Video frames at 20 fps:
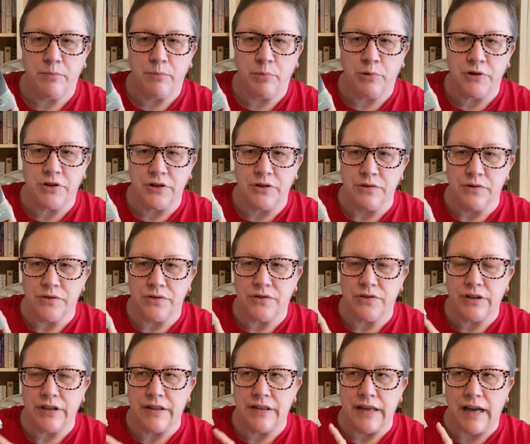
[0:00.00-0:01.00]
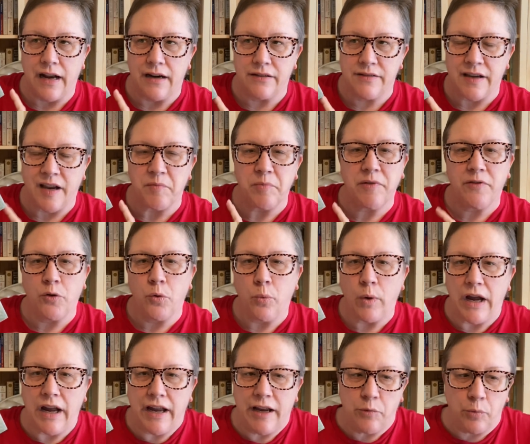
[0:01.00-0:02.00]
produced in that type of a
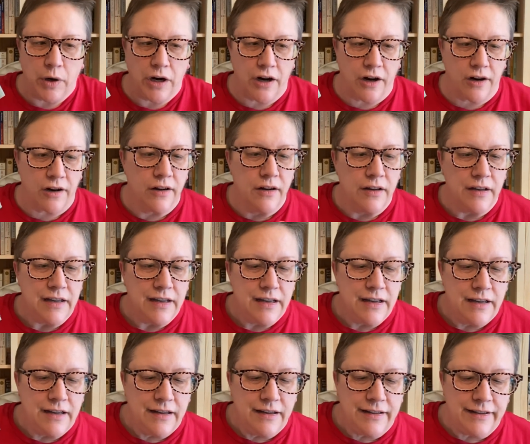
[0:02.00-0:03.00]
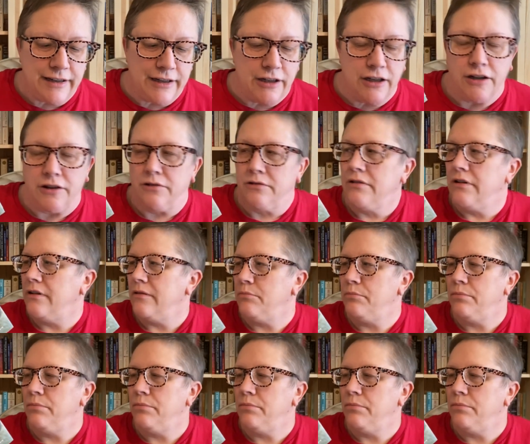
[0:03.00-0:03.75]
way where, you know,